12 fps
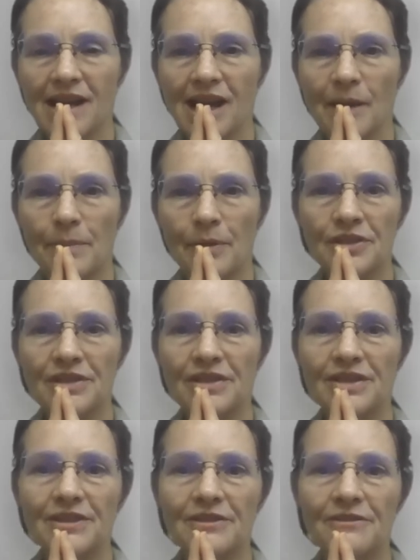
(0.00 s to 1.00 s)
a person
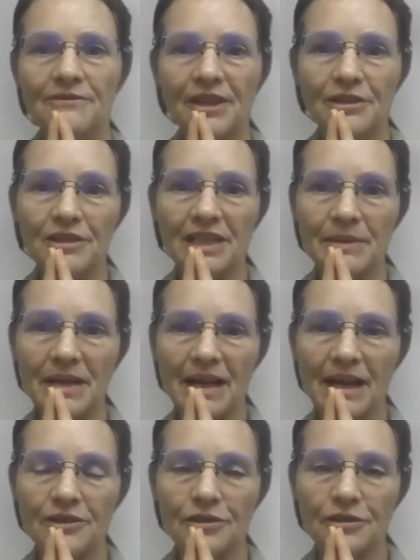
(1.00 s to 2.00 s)
is severely
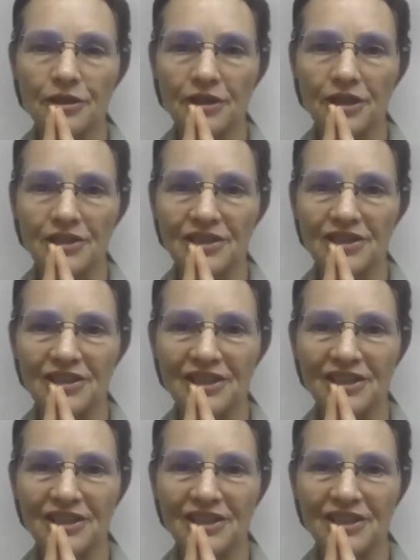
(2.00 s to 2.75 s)
undernourished,